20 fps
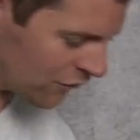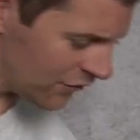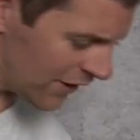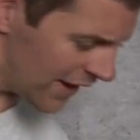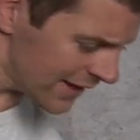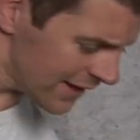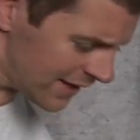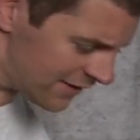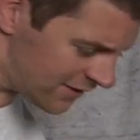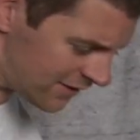So
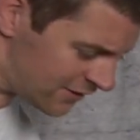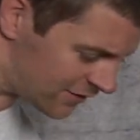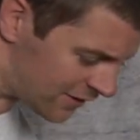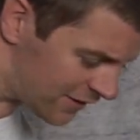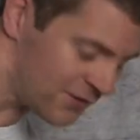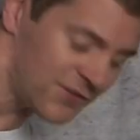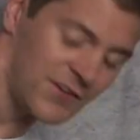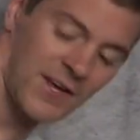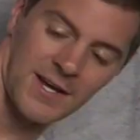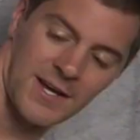that leads us to
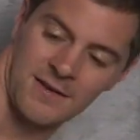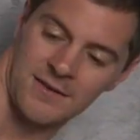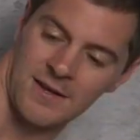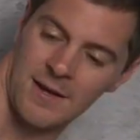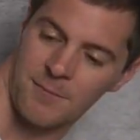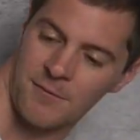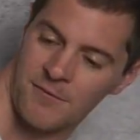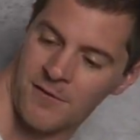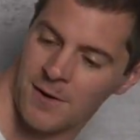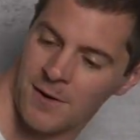the second
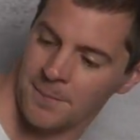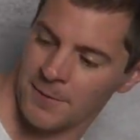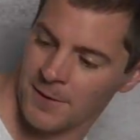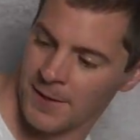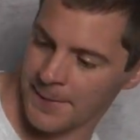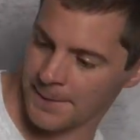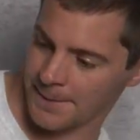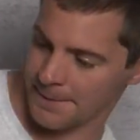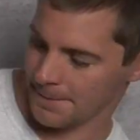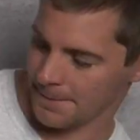type of
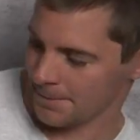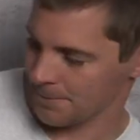airplane,